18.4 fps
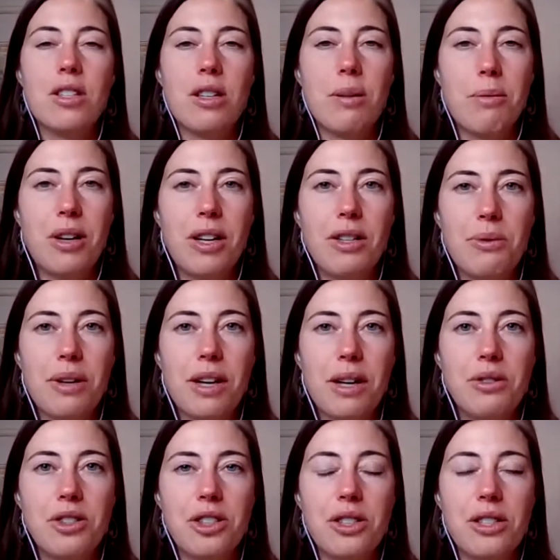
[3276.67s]
to summarize
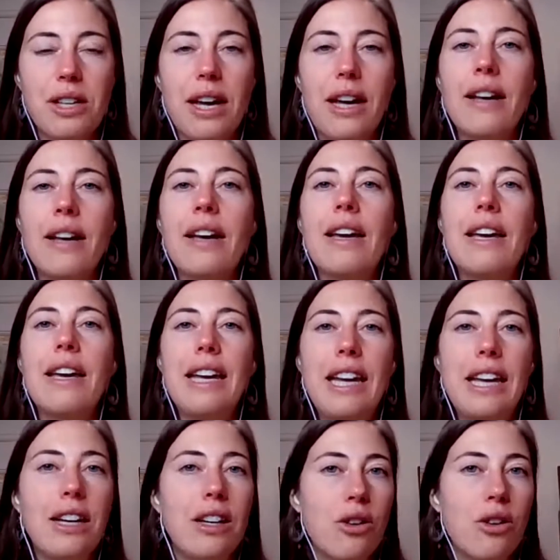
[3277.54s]
what I was just saying,
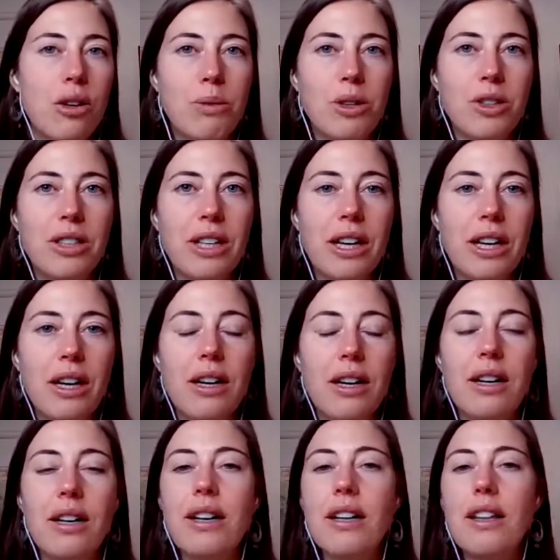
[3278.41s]
eat a normal
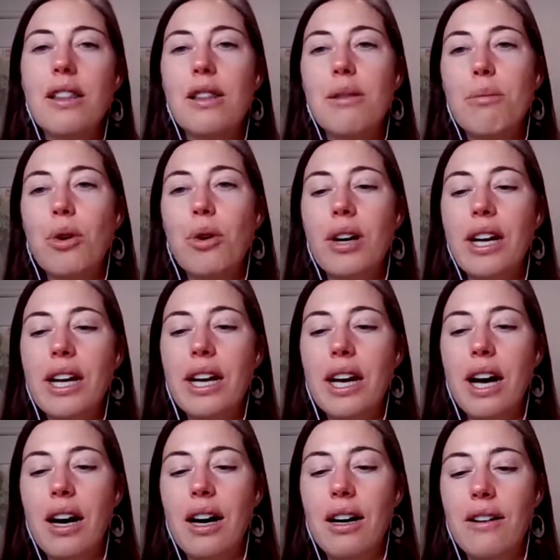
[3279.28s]
dinner. The
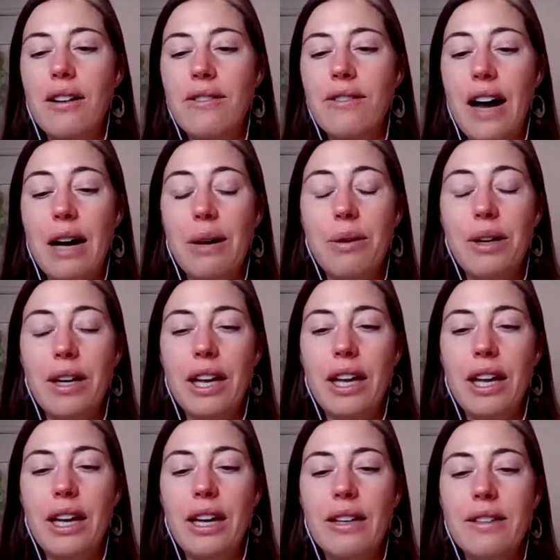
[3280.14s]
morning of, I
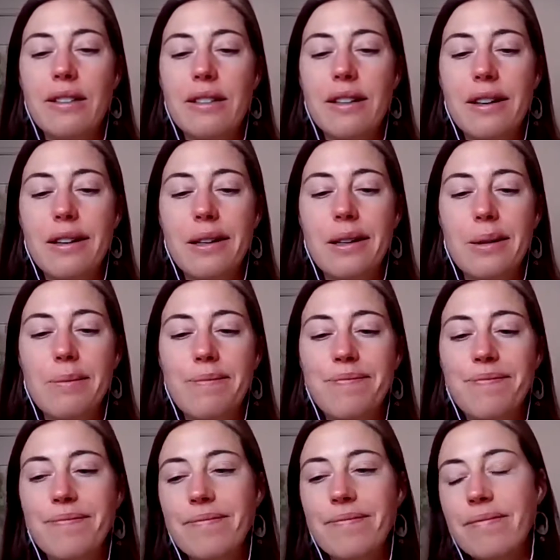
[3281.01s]
would eat
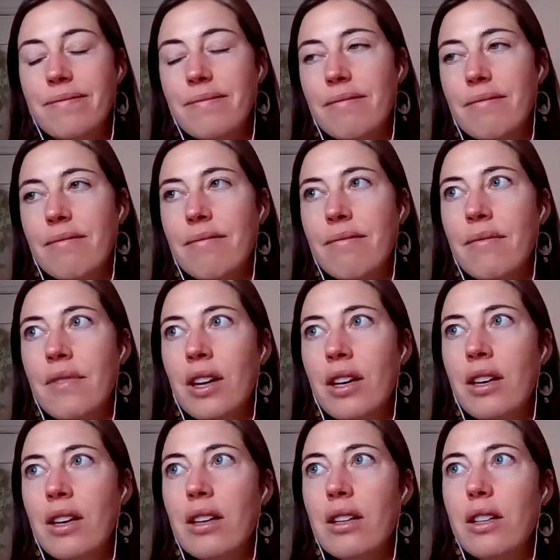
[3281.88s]
um,
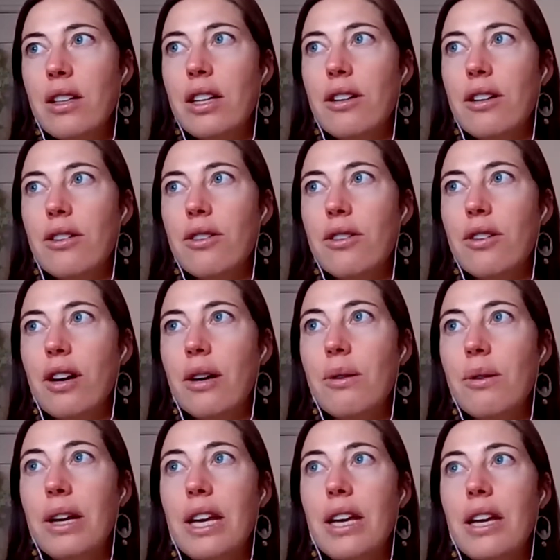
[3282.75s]
like
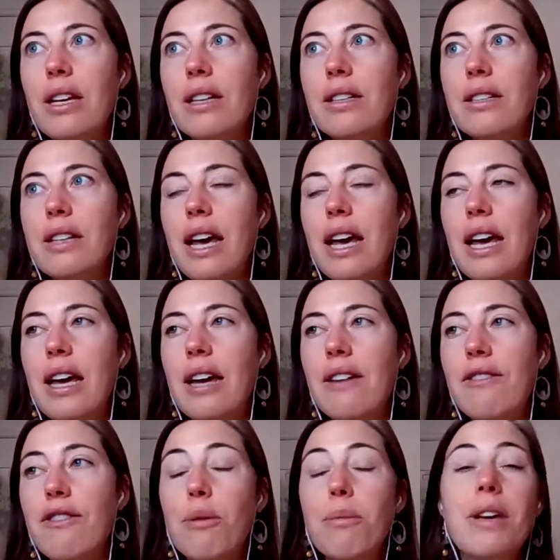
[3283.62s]
I would eat
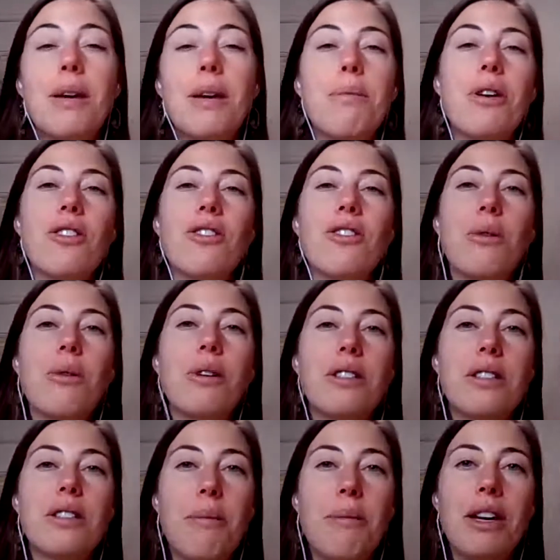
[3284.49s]
a, for me personally,
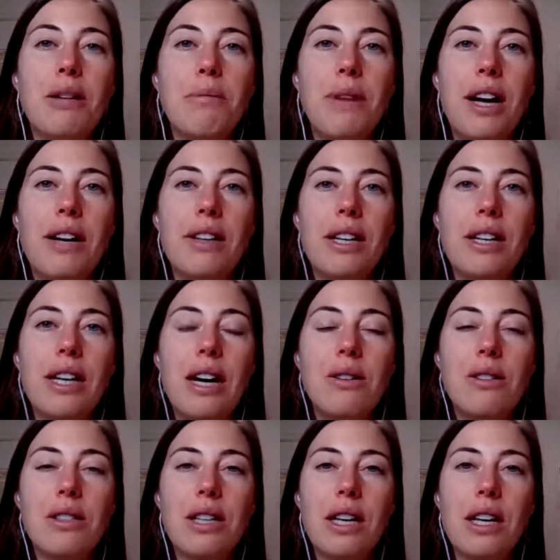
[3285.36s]
what's coming to mind right
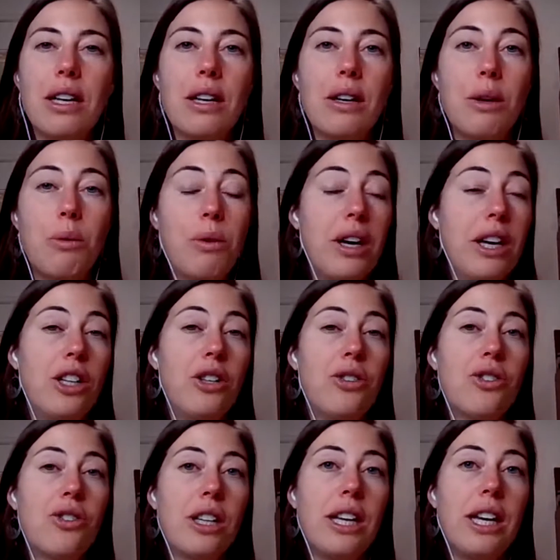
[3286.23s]
now is like, and what I
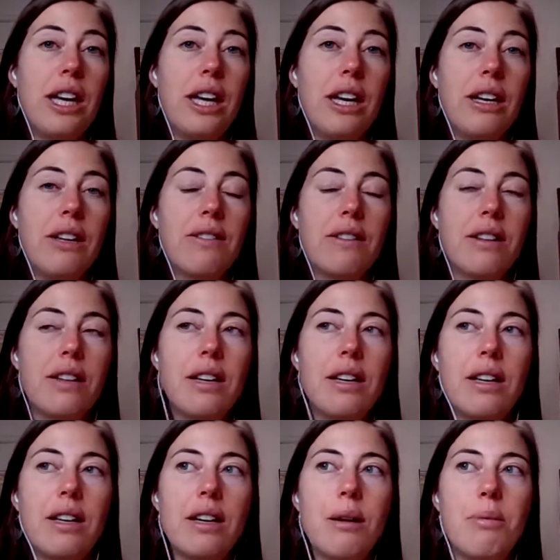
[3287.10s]
usually eat is
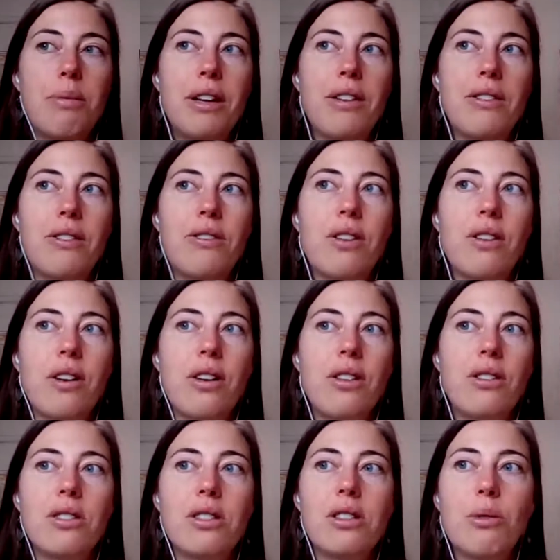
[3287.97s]
like a piece of
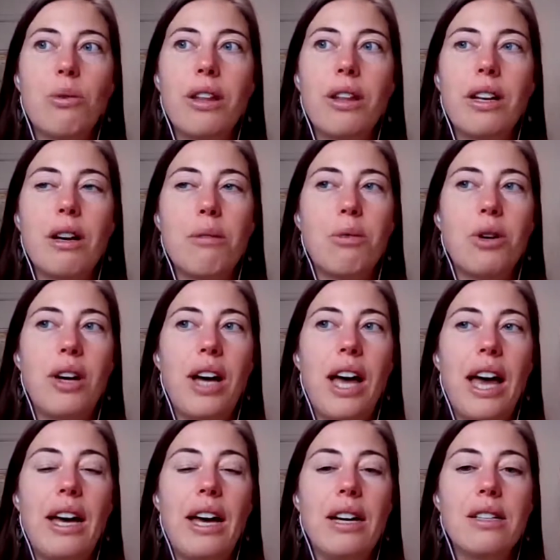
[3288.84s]
toast with a
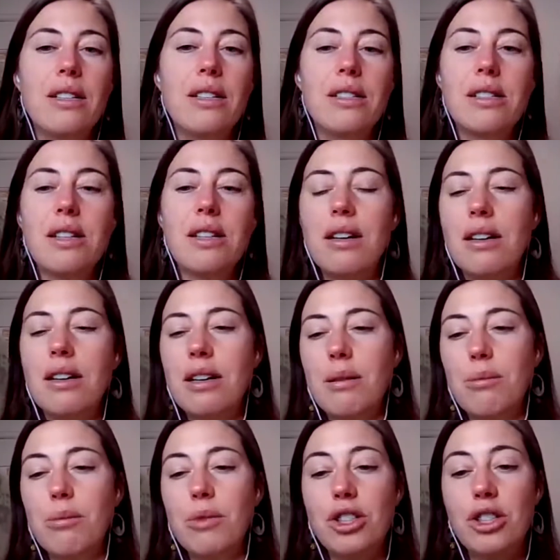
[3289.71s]
couple eggs,
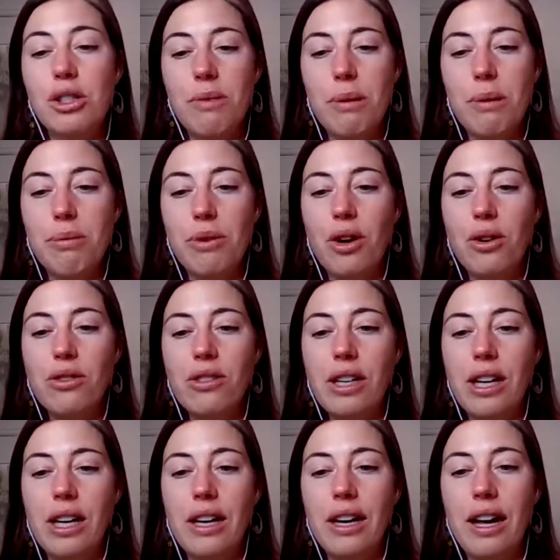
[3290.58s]
um, which is my
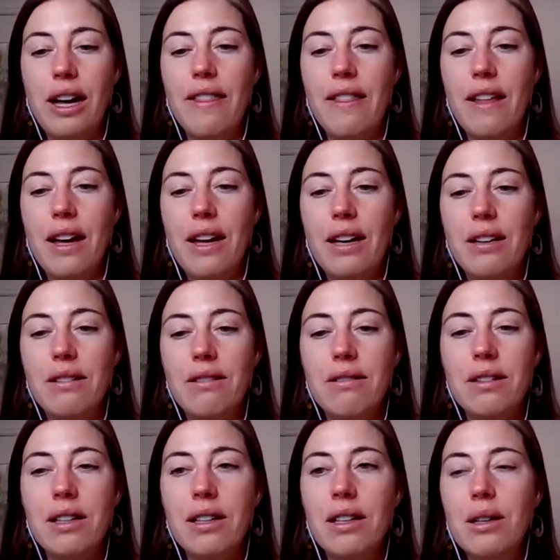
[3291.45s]
protein, and
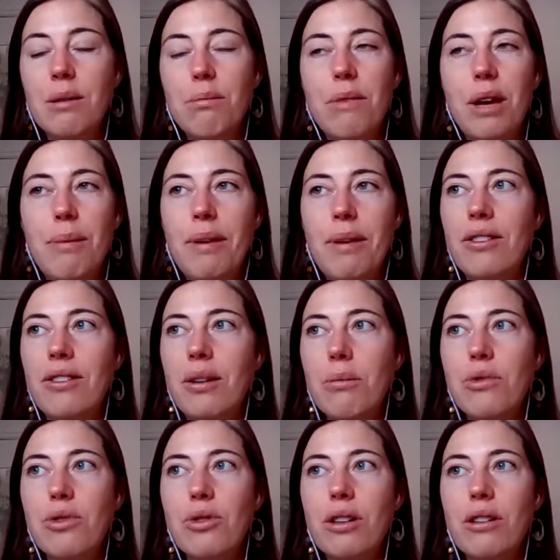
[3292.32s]
then maybe
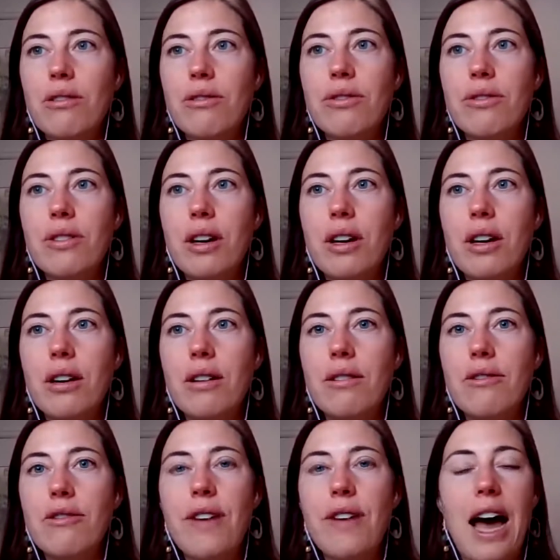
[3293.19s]
some sort of
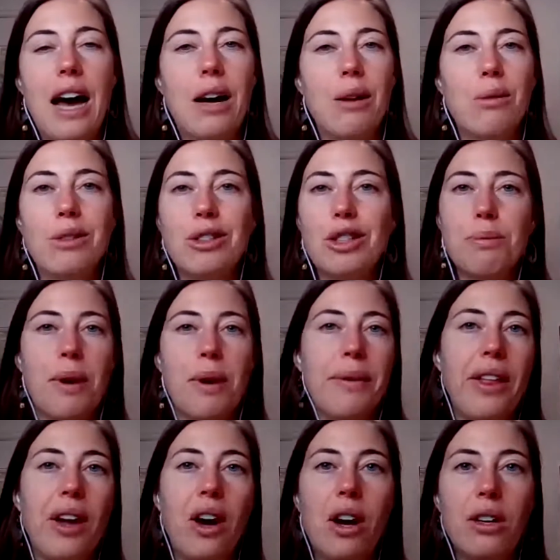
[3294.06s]
uh, fat, which is
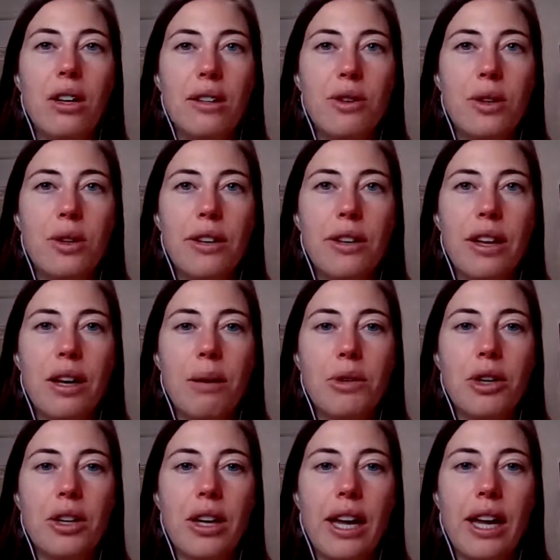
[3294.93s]
probably the olive oil that
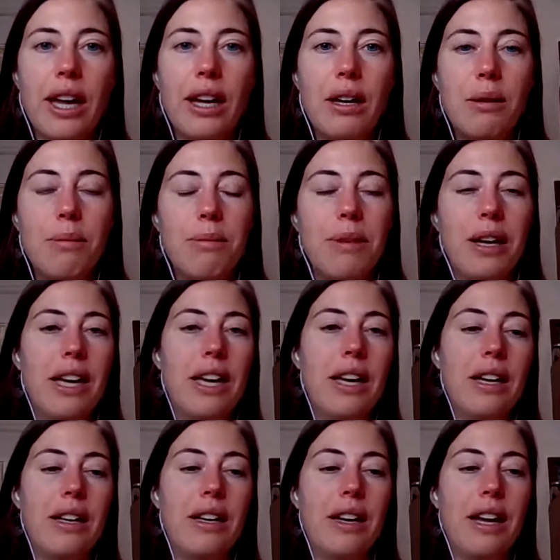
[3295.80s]
I'm cooking them
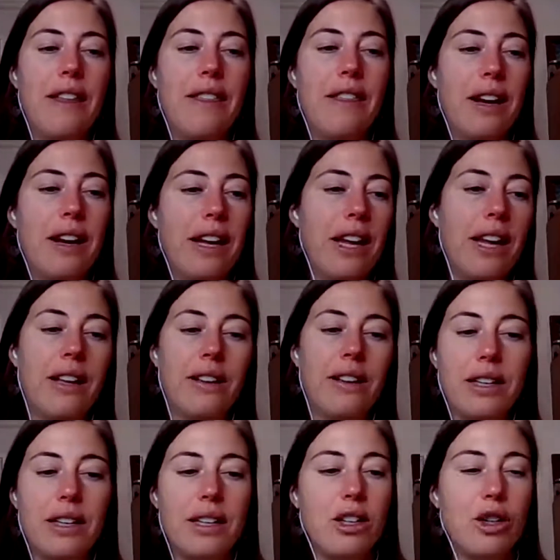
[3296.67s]
in. And then I
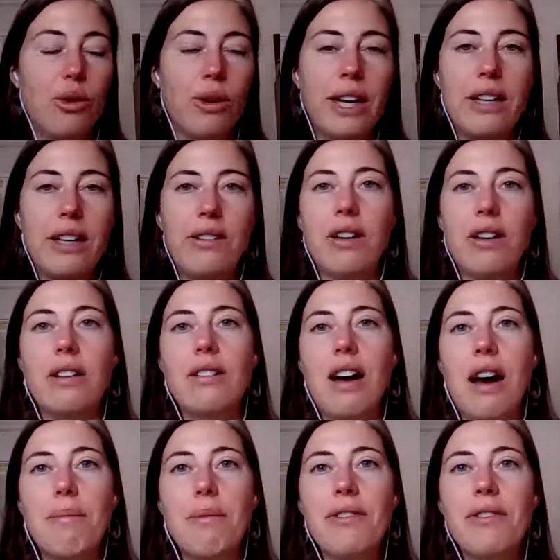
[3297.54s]
eat like greens
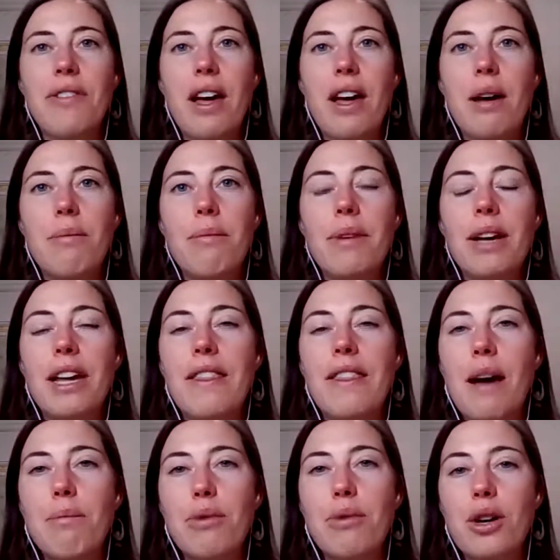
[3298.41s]
on top of them
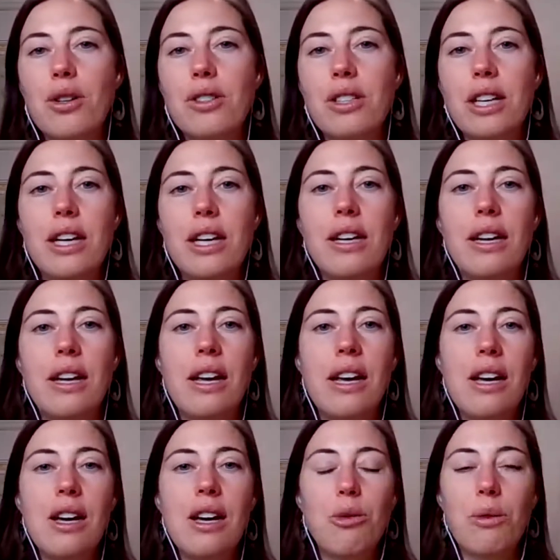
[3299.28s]
and that
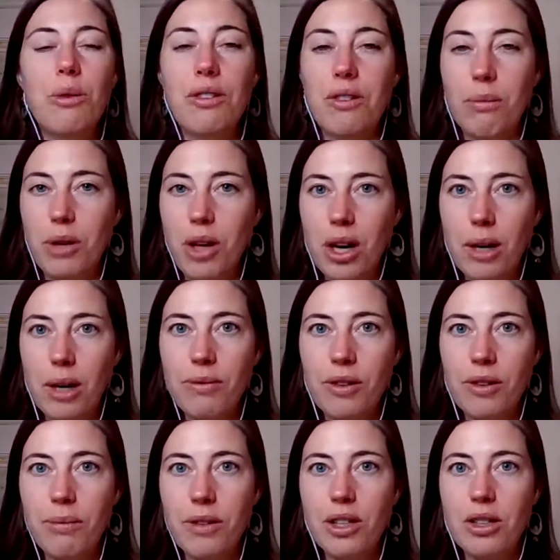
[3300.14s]
protein with some
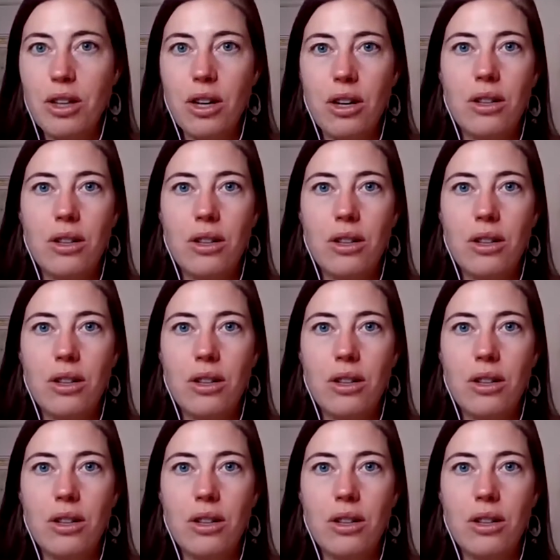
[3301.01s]
carb from the